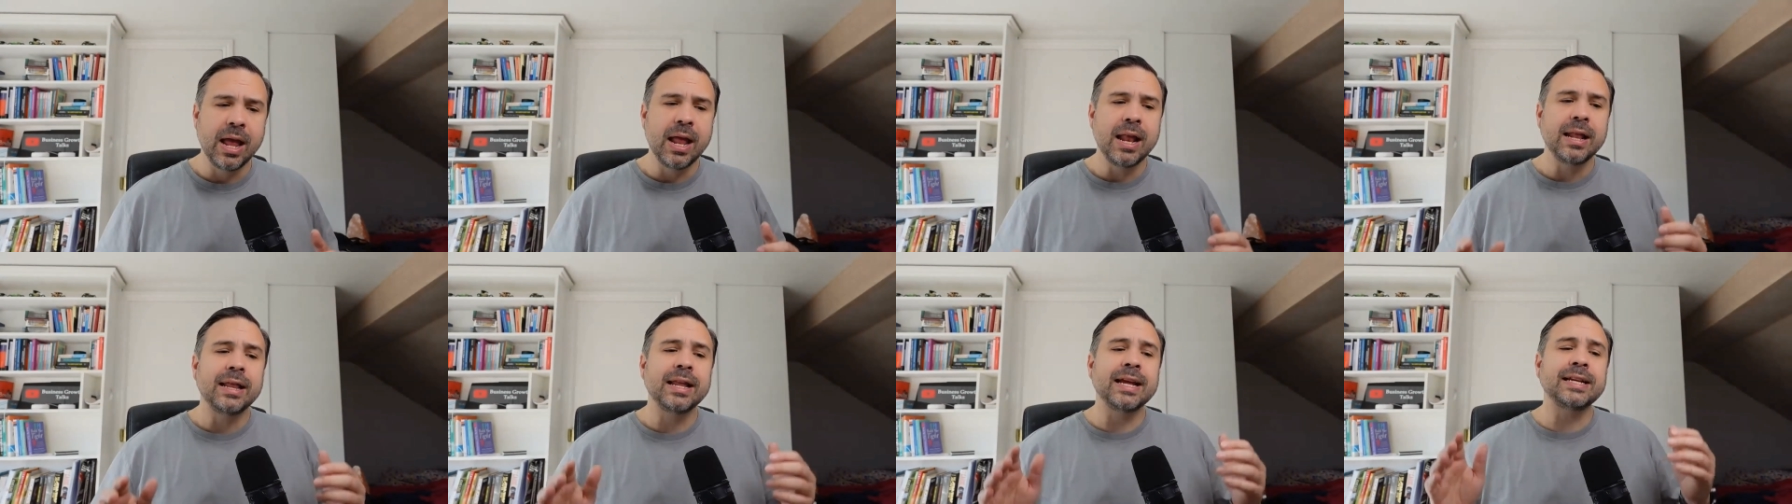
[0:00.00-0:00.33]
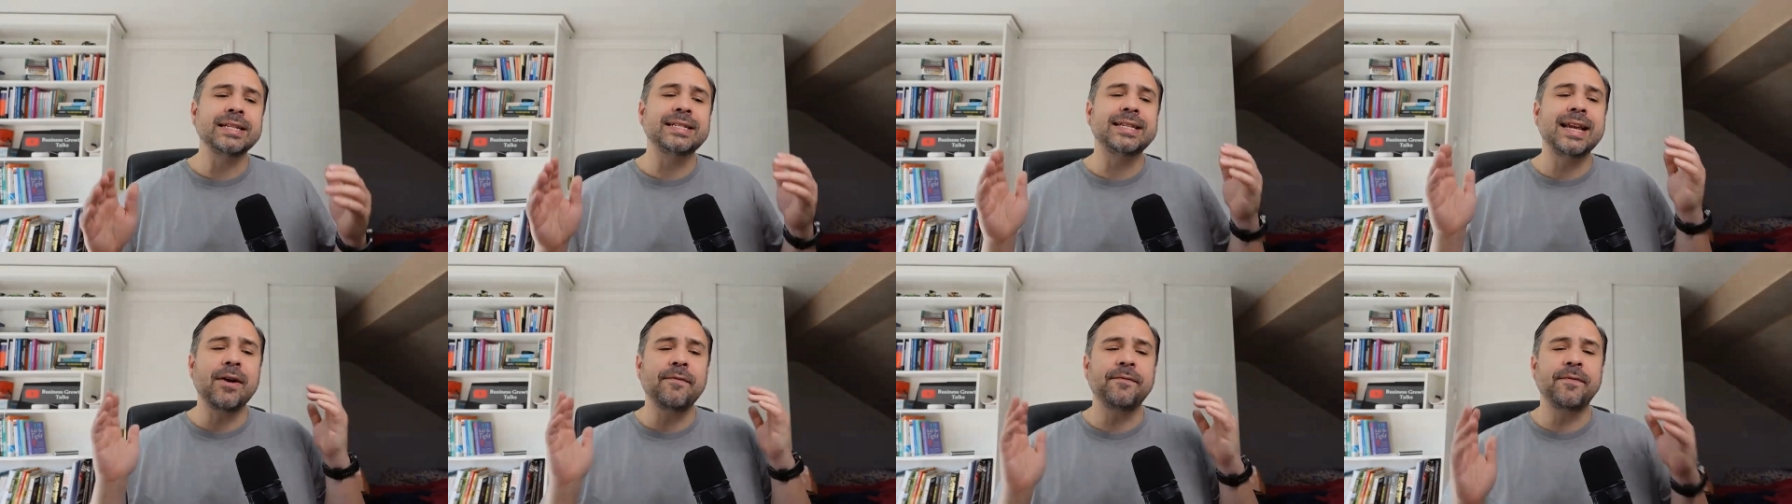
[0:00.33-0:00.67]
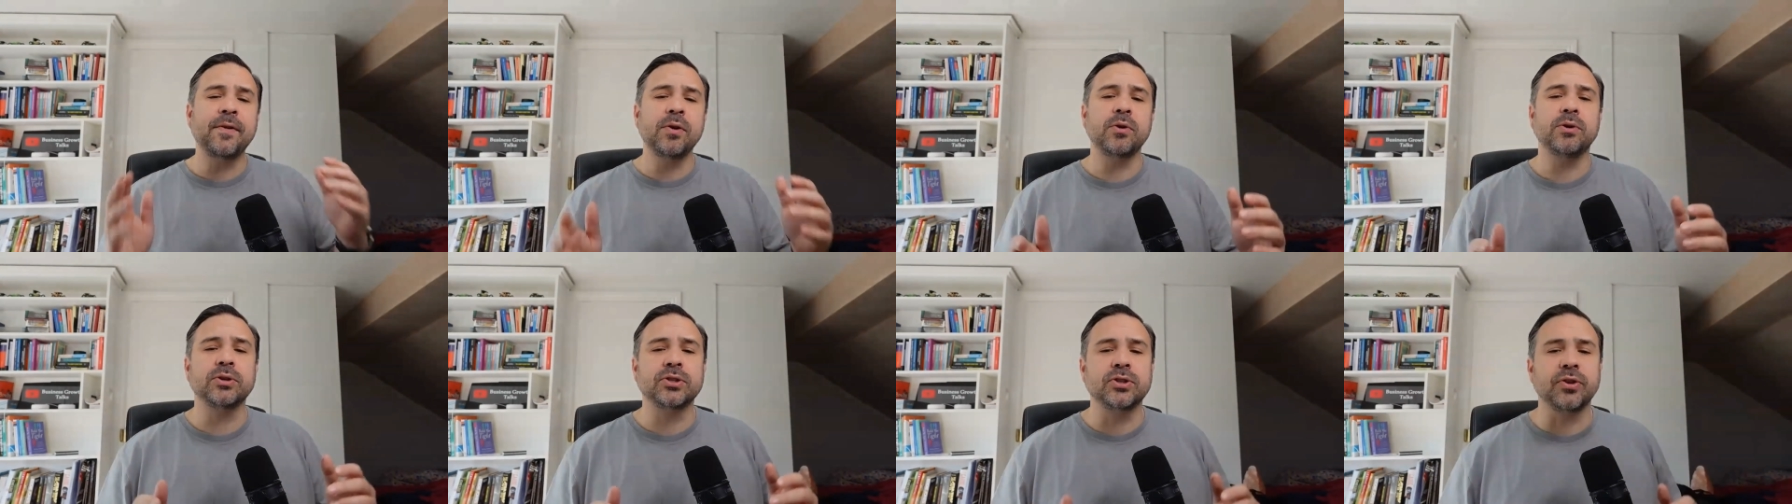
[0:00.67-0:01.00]
Let's now
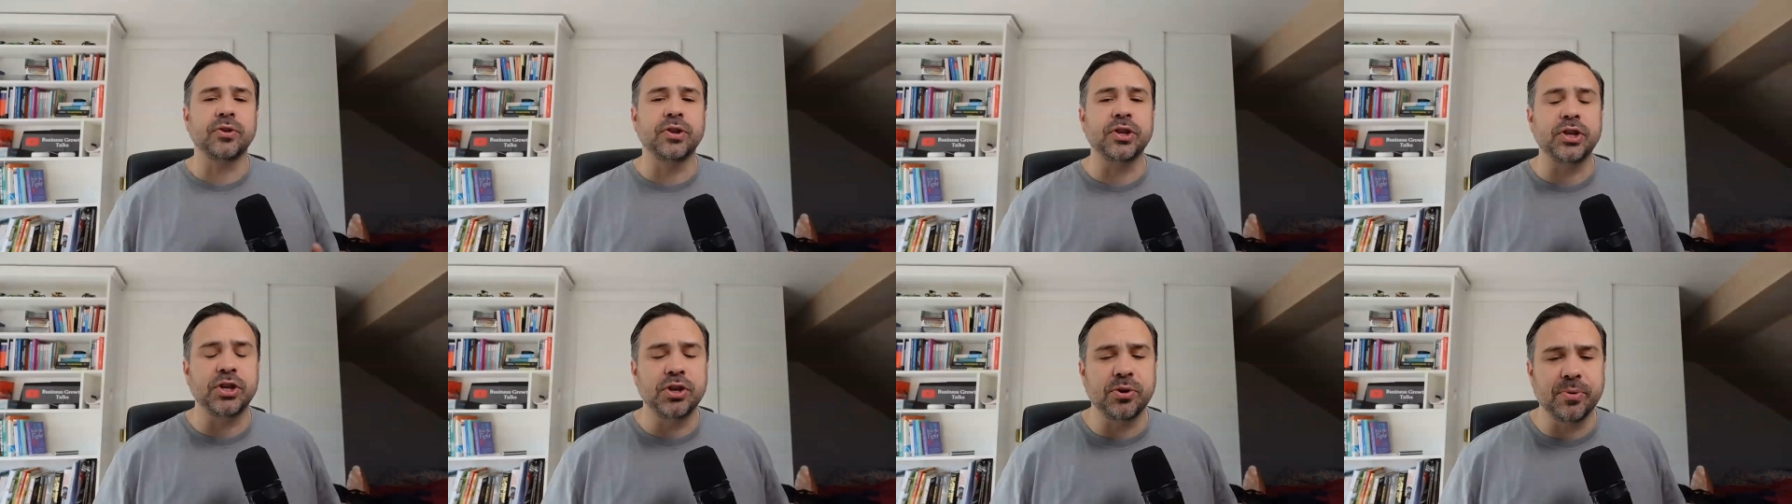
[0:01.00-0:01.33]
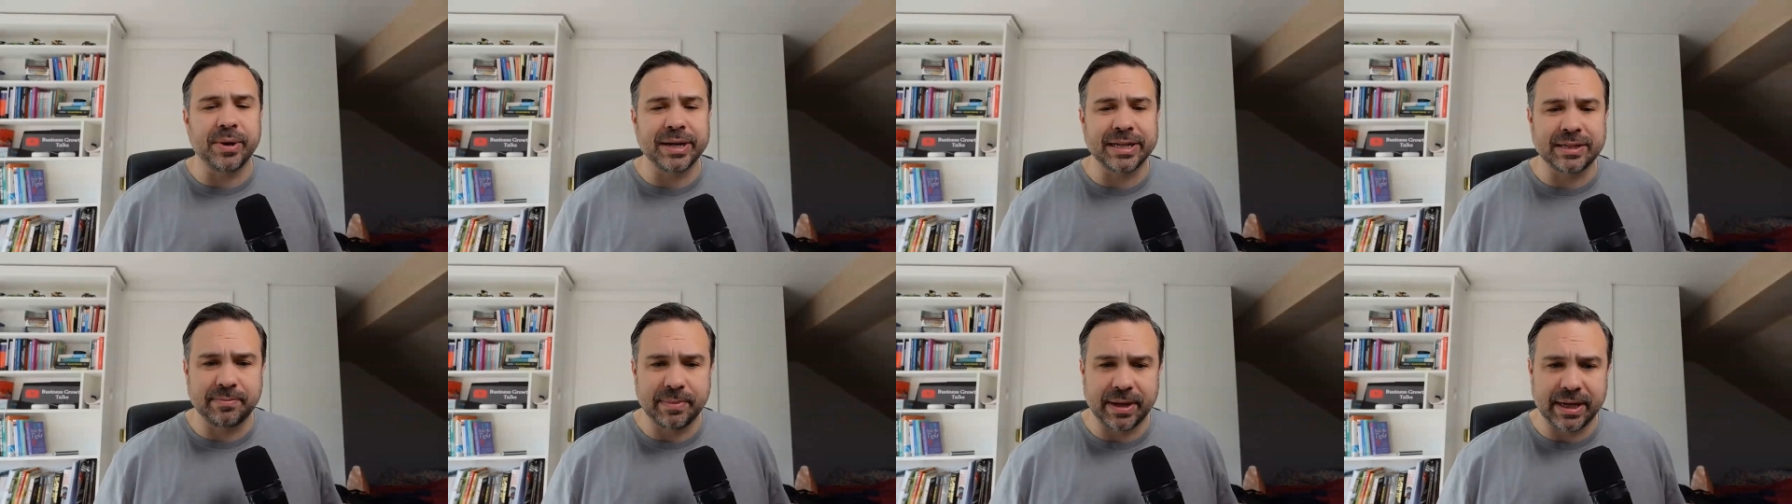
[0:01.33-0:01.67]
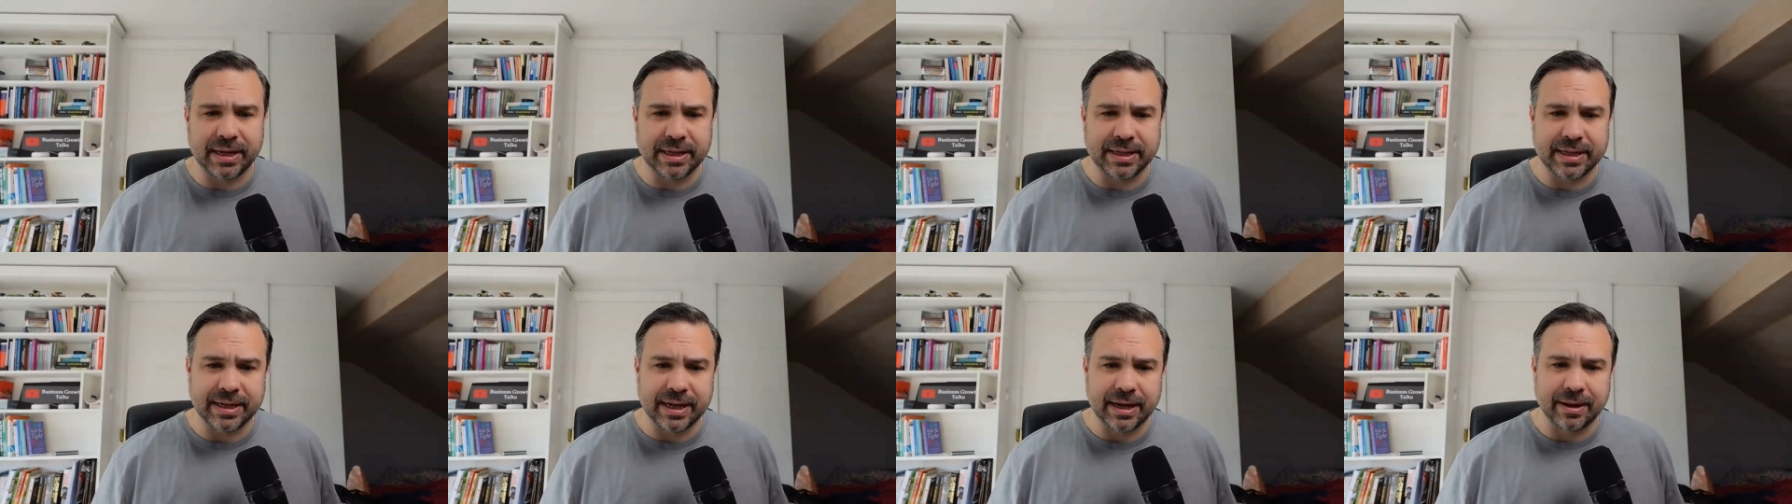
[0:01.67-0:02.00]
focus on the U S
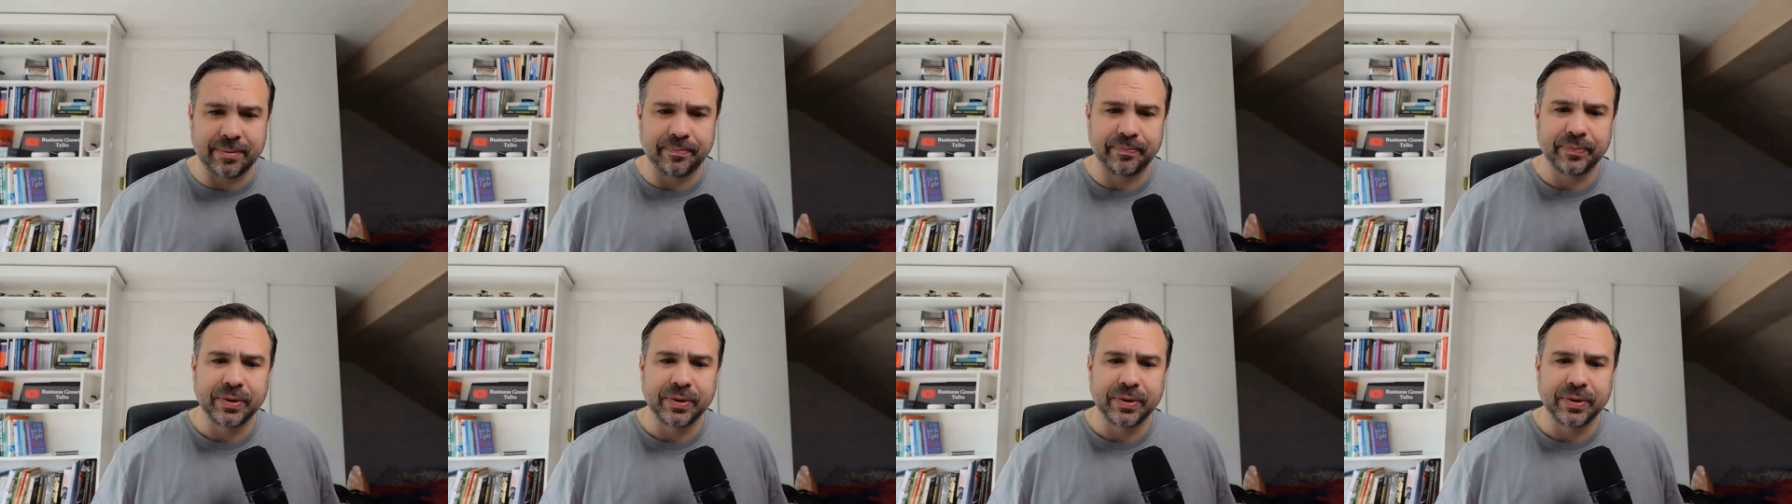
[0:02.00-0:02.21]
media.